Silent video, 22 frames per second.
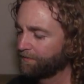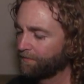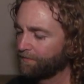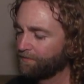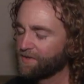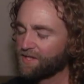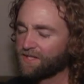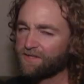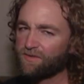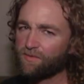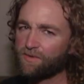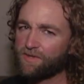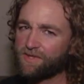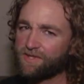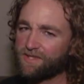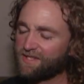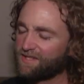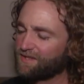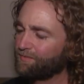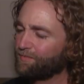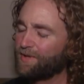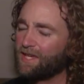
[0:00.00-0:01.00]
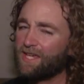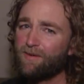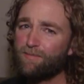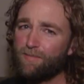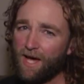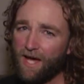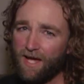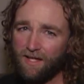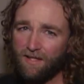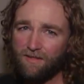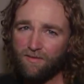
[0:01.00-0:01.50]
mixed with this
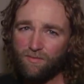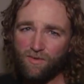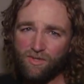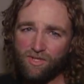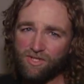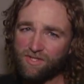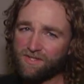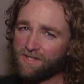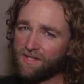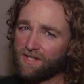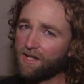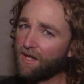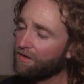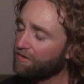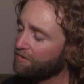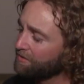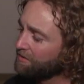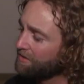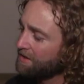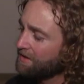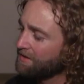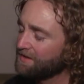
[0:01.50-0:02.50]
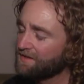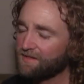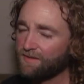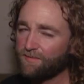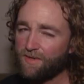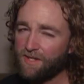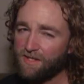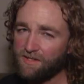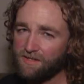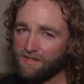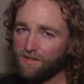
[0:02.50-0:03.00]
Pbacks, which is another thing that's
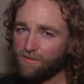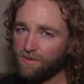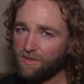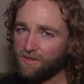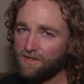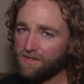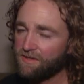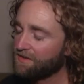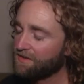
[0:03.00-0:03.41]
amazing about the